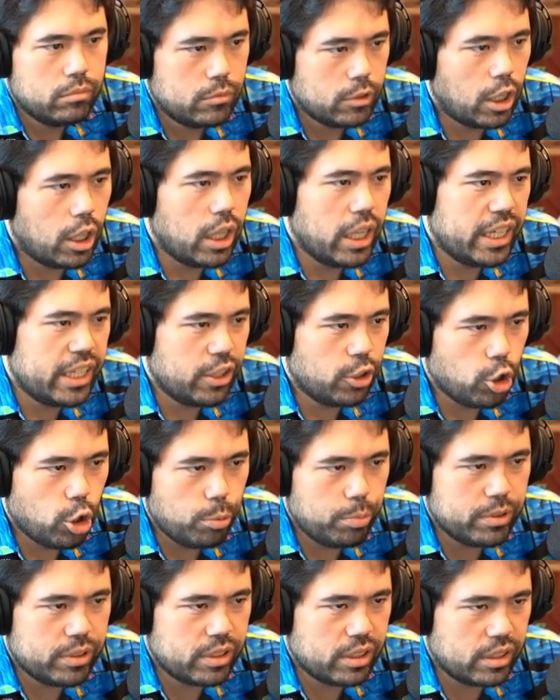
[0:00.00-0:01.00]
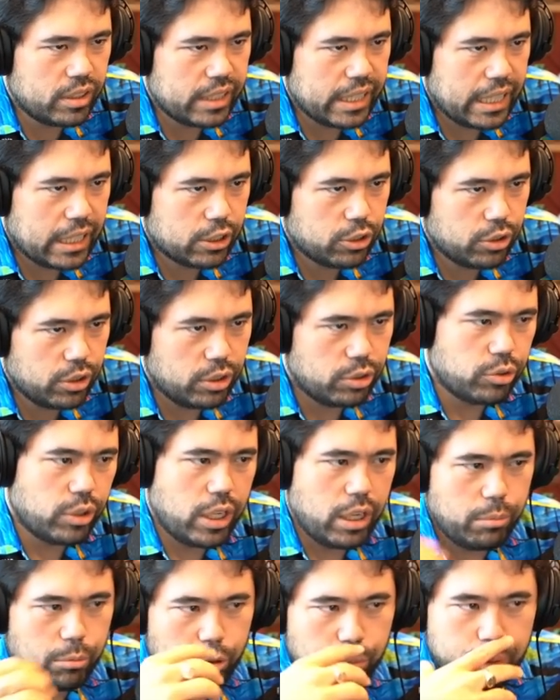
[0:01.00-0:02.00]
all I can hope is that it's actually a
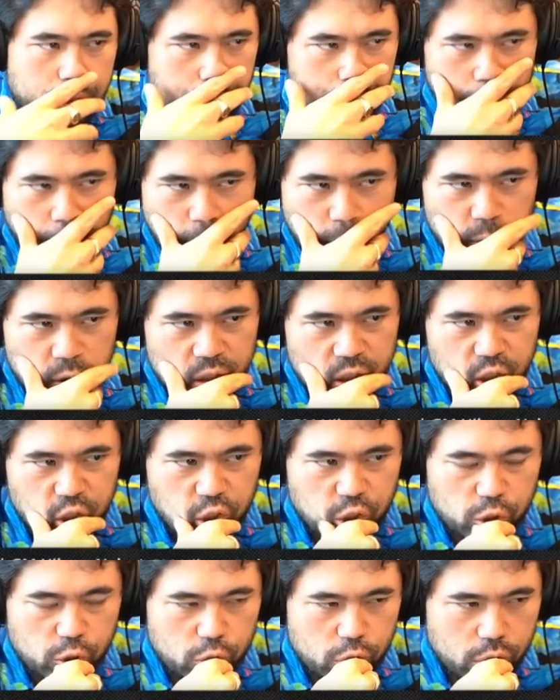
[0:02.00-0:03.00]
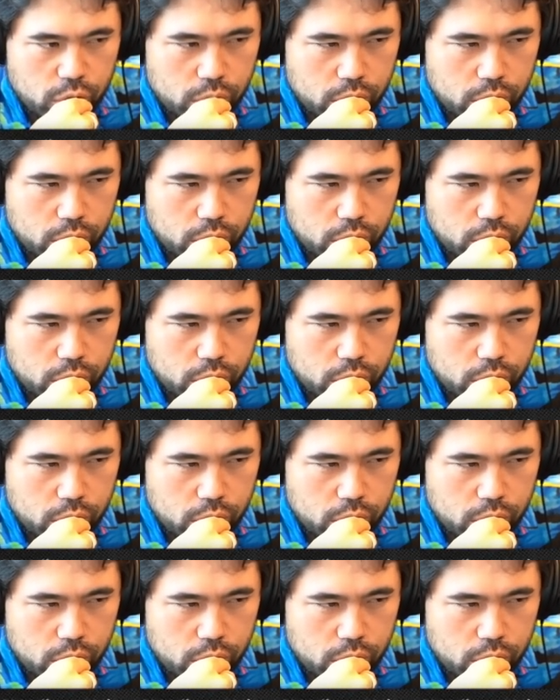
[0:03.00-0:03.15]
great move but I'm not really sure